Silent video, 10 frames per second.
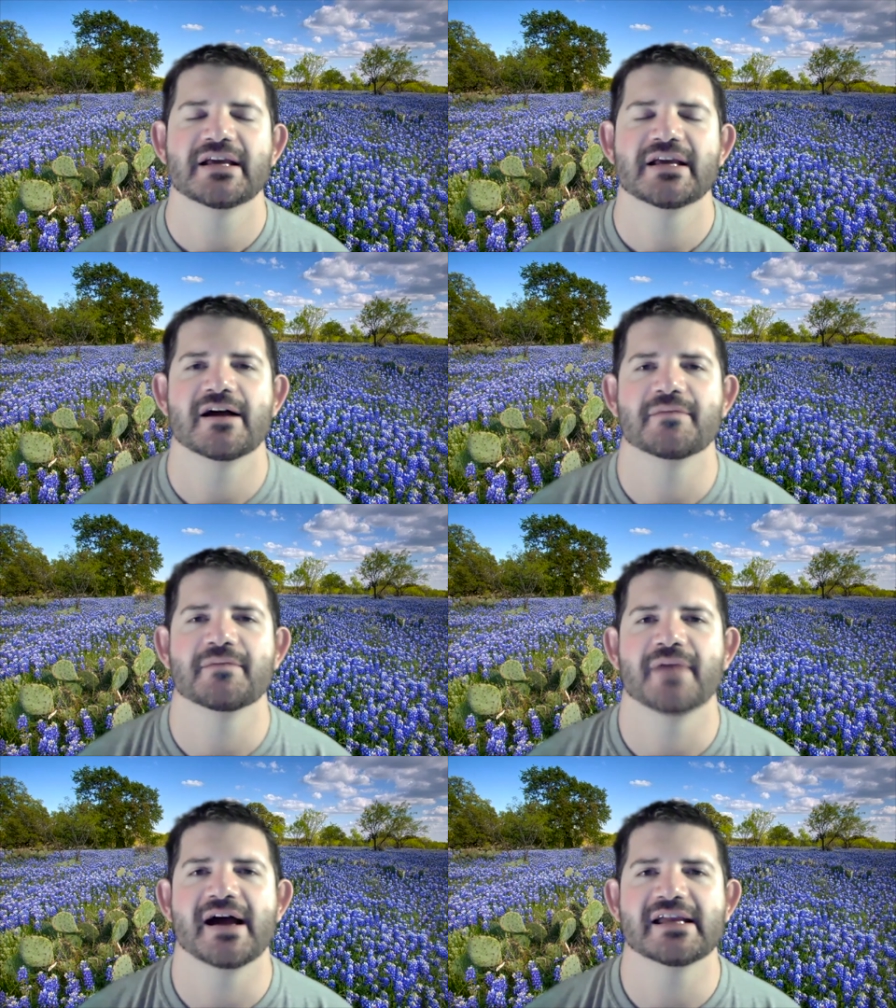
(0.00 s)
Um,
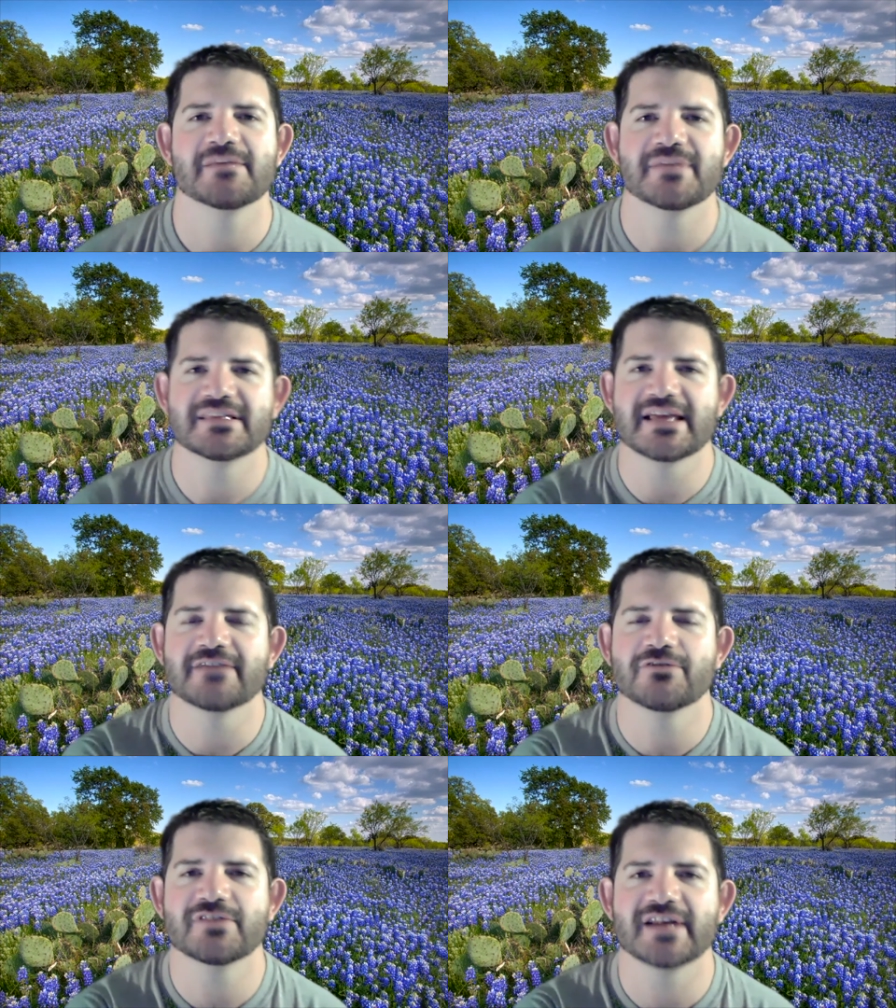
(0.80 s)
I can be
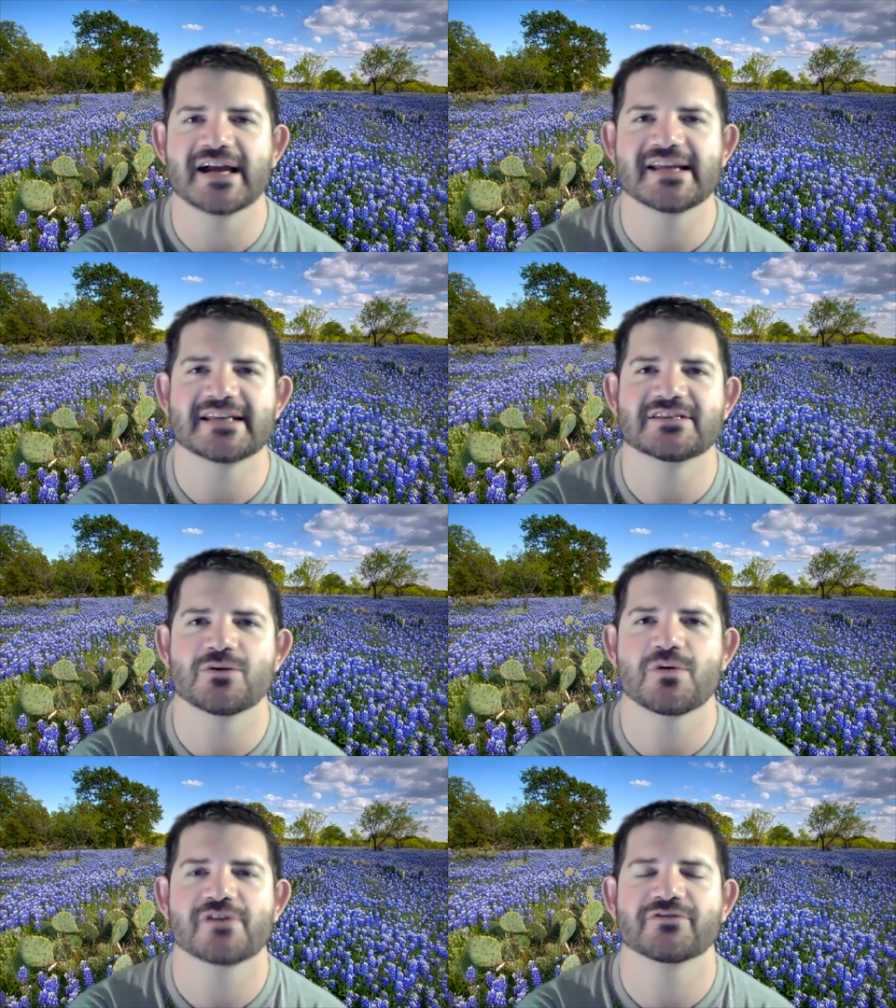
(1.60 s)
thankful that I get to
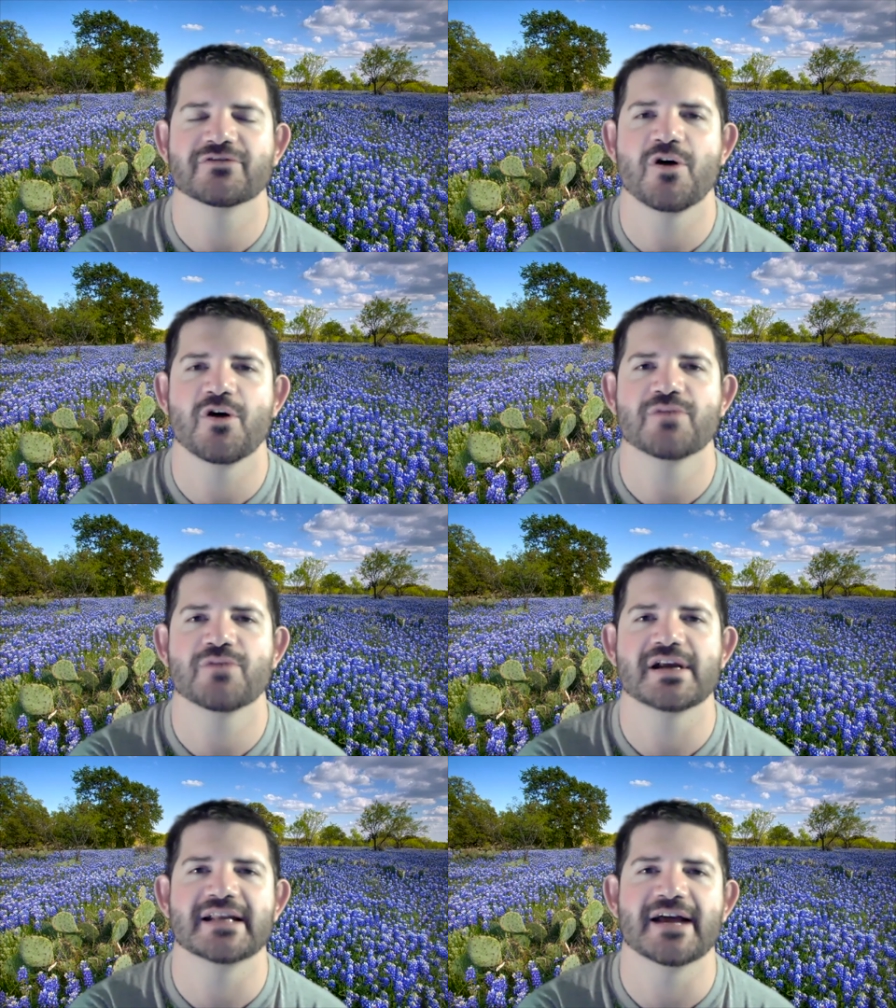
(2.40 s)
work from home
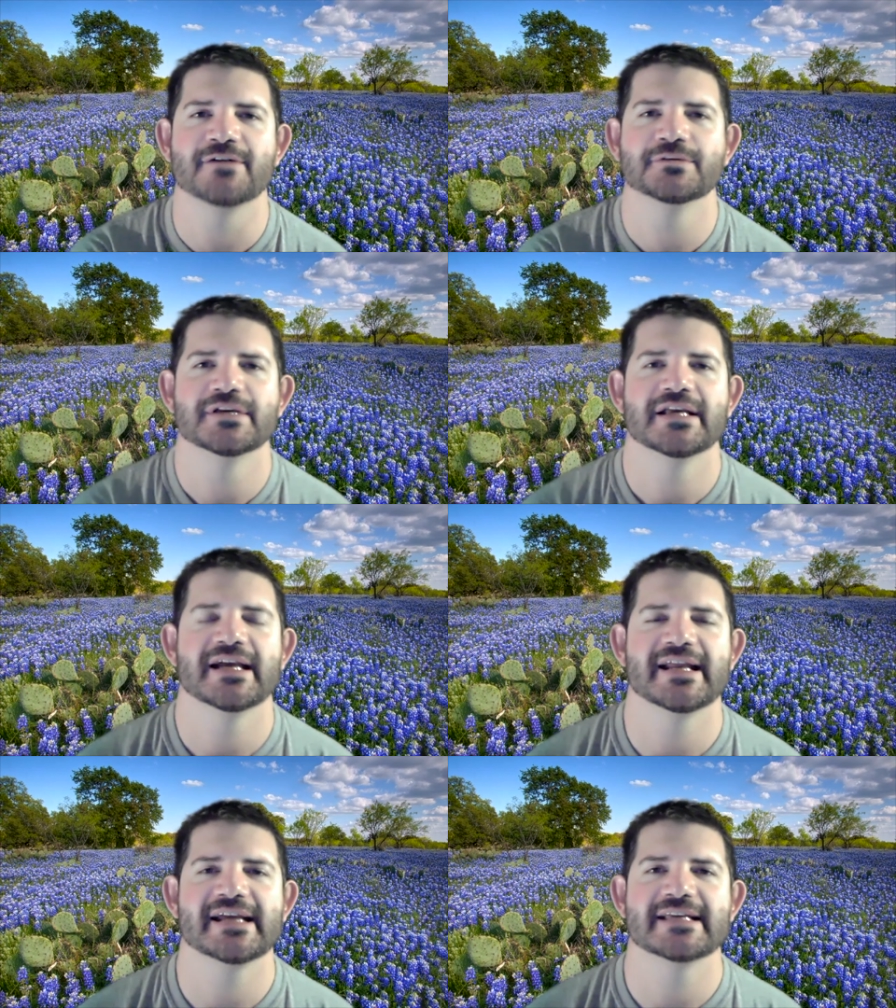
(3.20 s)
right now
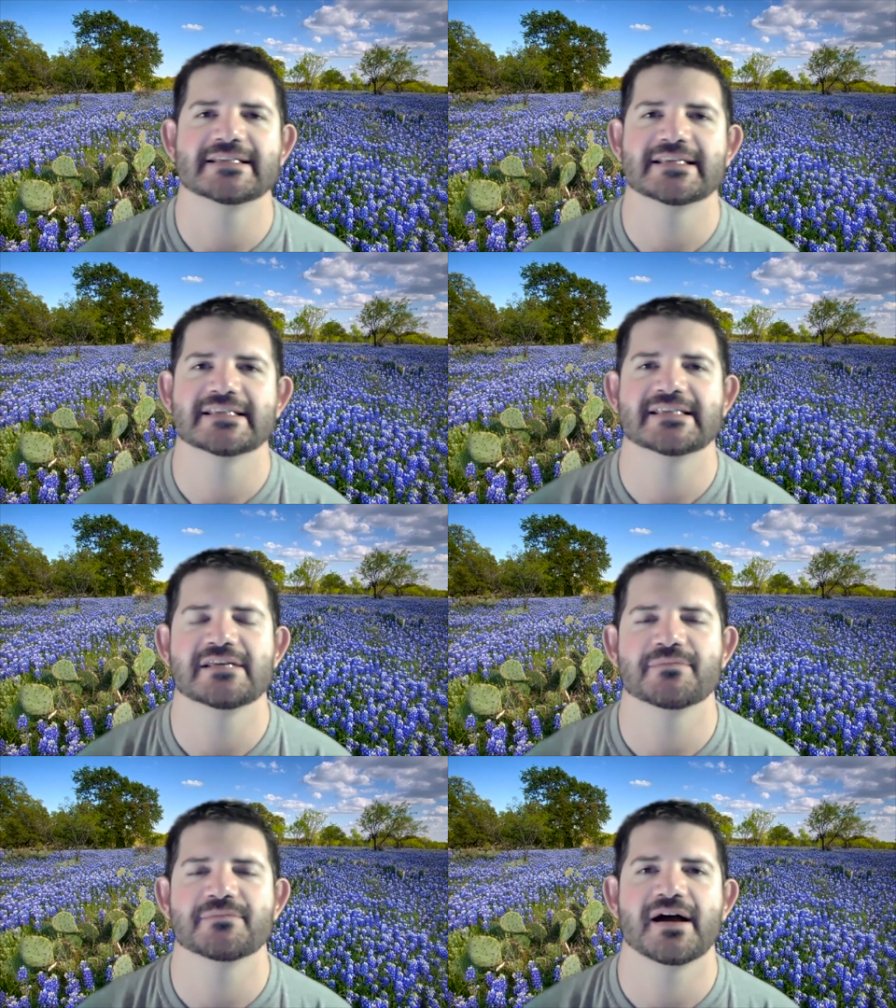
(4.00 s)
and I get to
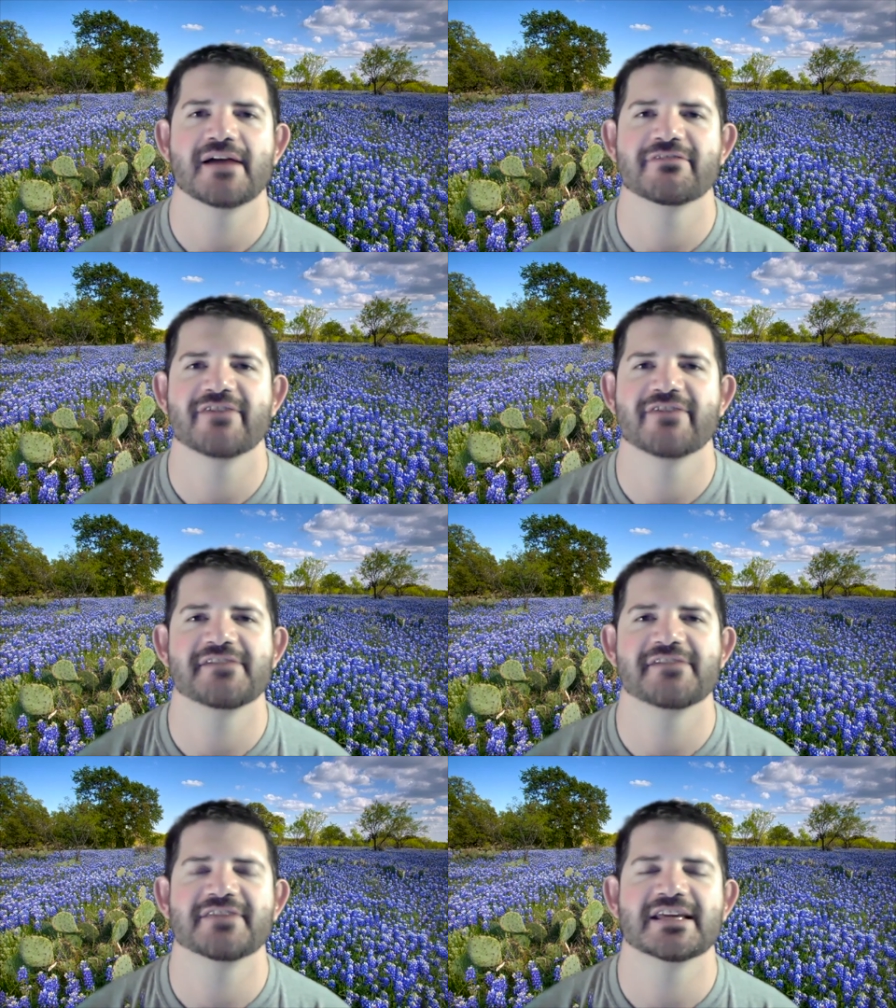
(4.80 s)
see my
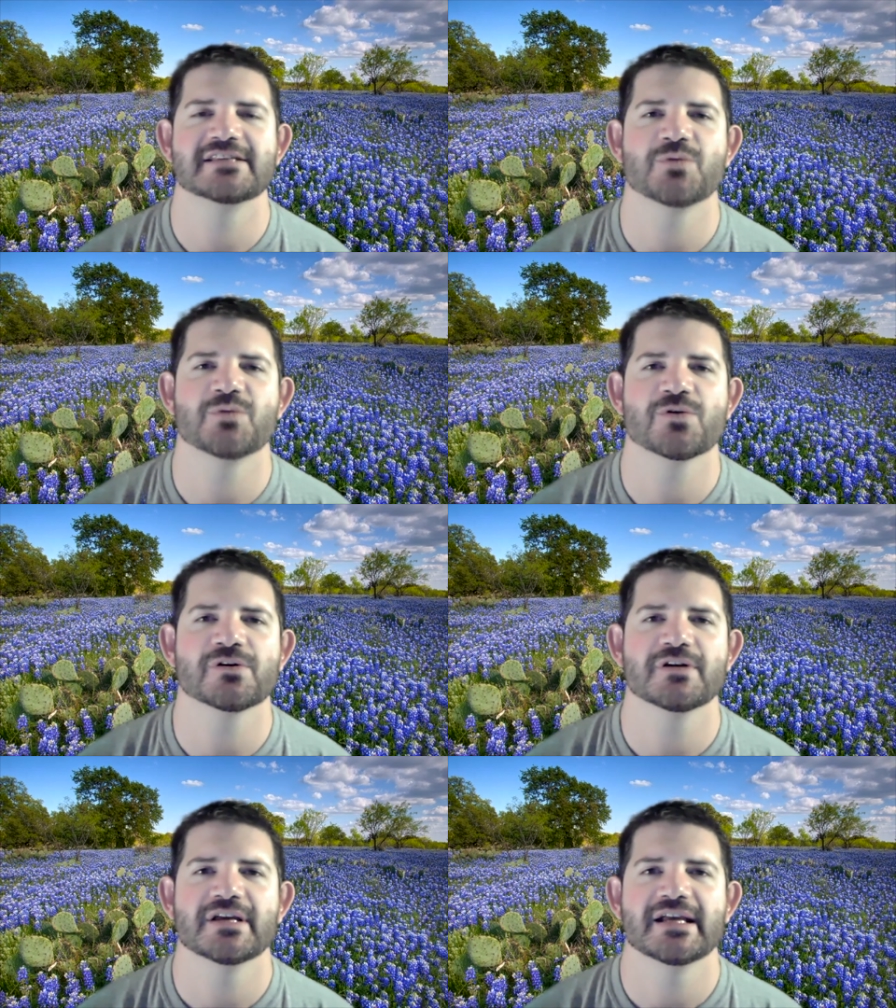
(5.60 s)
five kids more
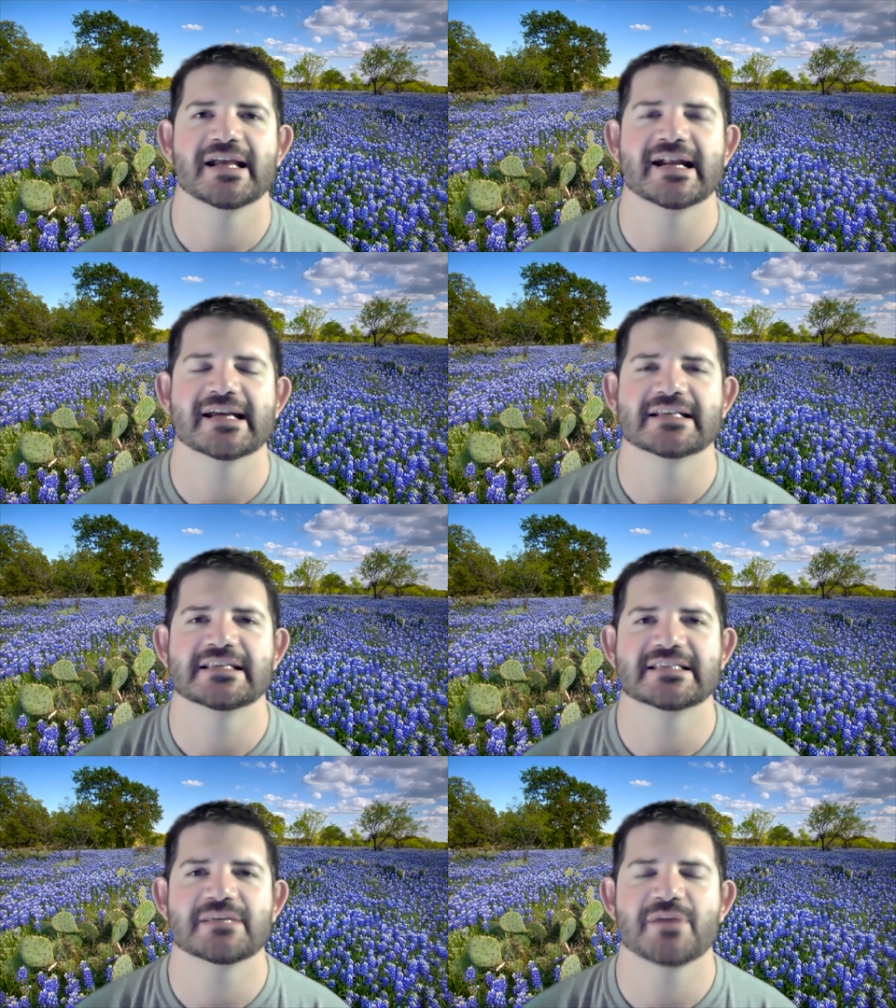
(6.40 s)
and I get
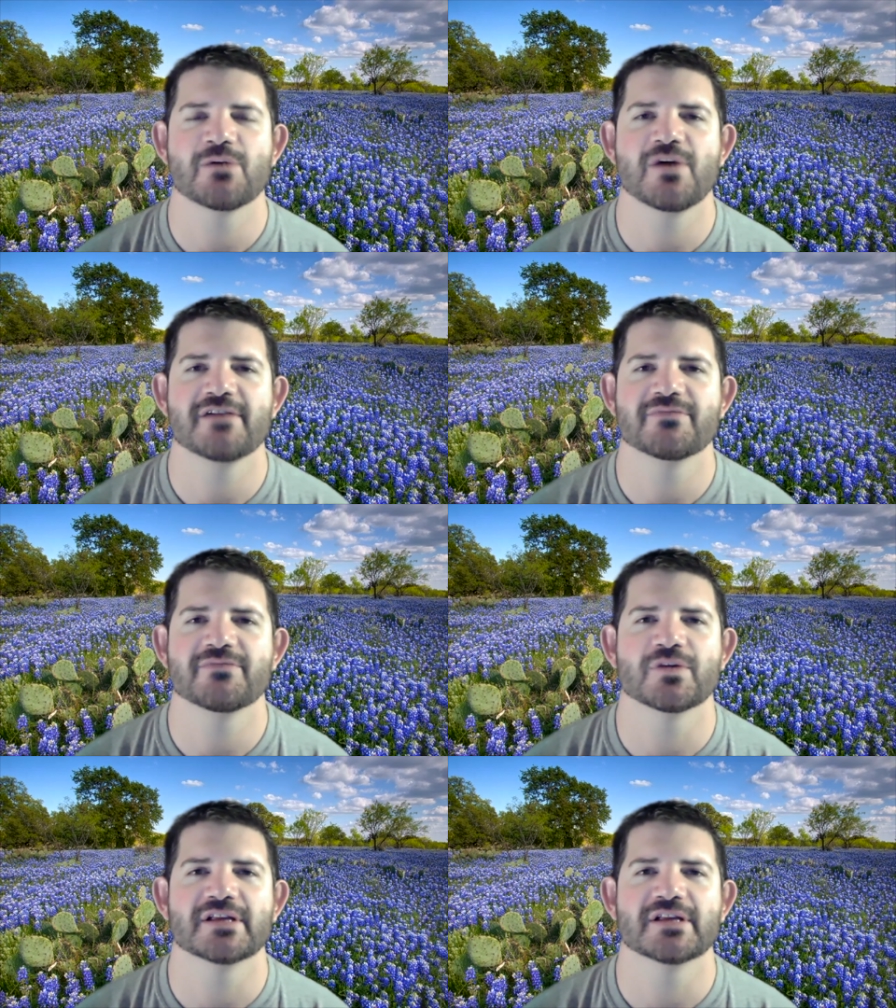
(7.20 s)
to see my wife more.